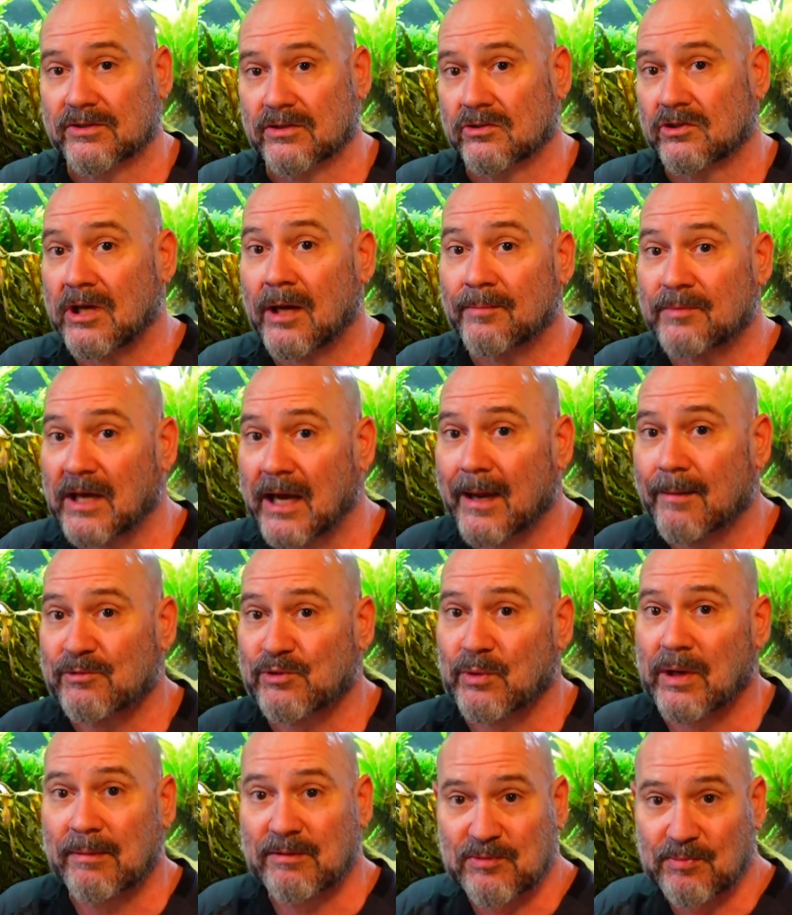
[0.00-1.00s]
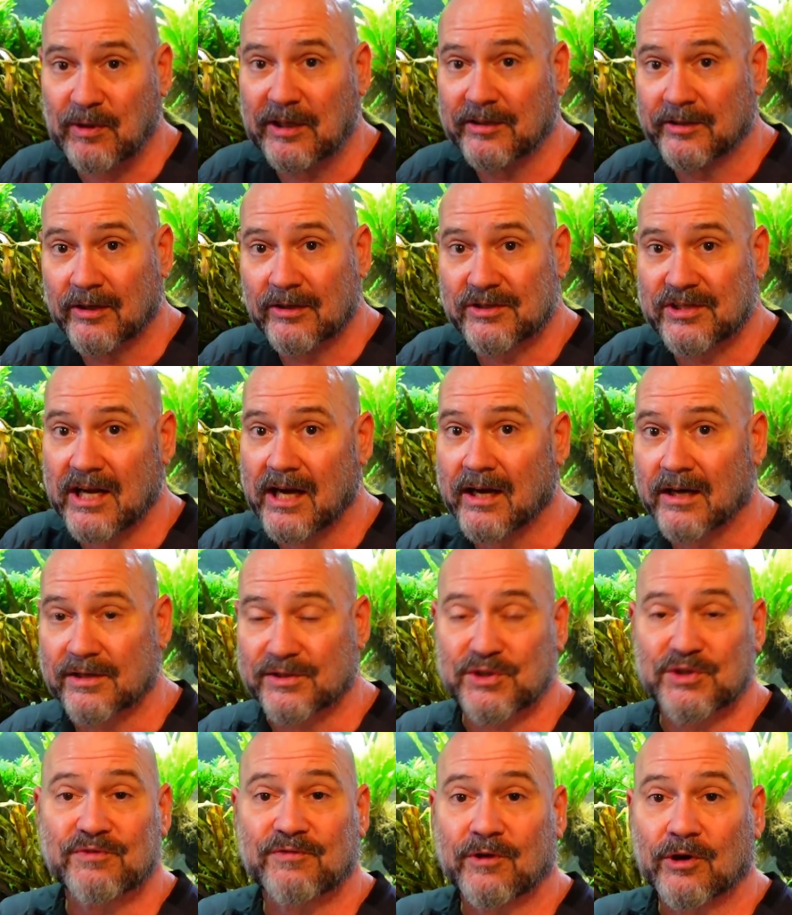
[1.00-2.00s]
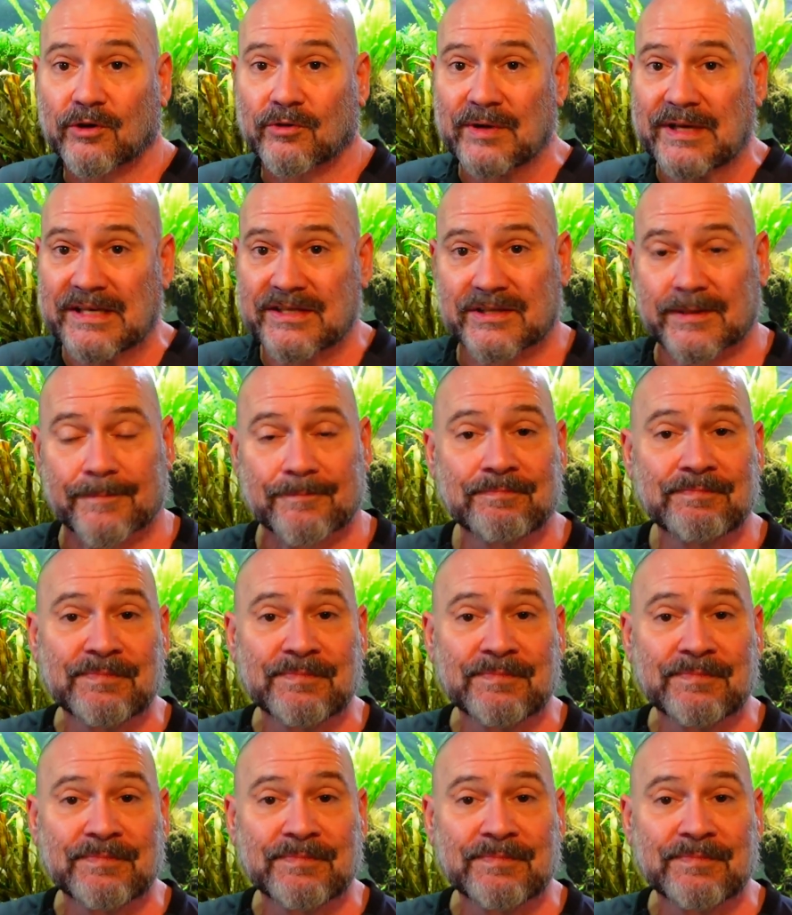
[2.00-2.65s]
So sometimes when I'm splitting those hairs, it's for a reason.